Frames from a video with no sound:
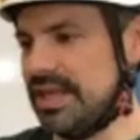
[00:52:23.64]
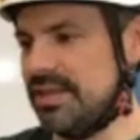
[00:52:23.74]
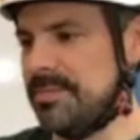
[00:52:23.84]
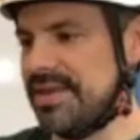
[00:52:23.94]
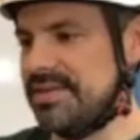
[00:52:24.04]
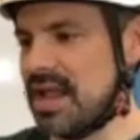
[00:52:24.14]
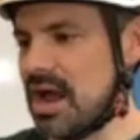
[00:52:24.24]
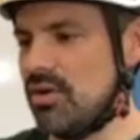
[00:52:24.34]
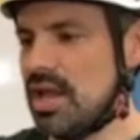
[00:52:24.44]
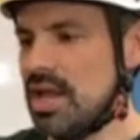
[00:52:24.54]
spaced
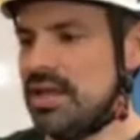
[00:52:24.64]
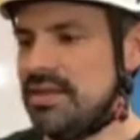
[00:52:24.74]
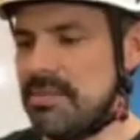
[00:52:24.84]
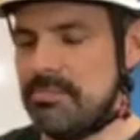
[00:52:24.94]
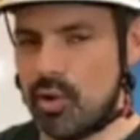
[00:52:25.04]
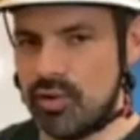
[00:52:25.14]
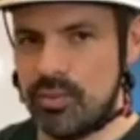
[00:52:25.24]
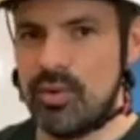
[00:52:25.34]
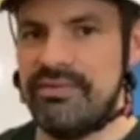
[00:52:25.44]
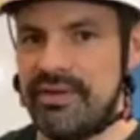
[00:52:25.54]
out. They both
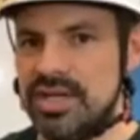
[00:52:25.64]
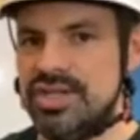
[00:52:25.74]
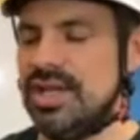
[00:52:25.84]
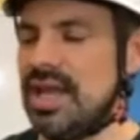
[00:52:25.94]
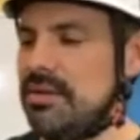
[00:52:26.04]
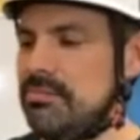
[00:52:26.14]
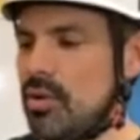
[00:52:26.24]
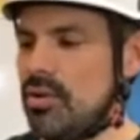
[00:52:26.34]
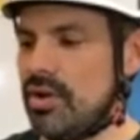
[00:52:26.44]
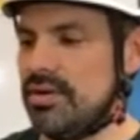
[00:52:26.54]
will function and
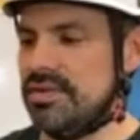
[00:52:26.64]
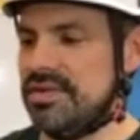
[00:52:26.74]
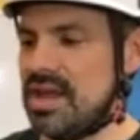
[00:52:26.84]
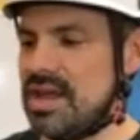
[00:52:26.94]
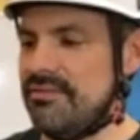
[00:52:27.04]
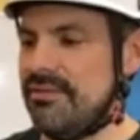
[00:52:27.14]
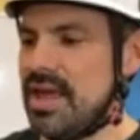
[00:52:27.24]
both are safe.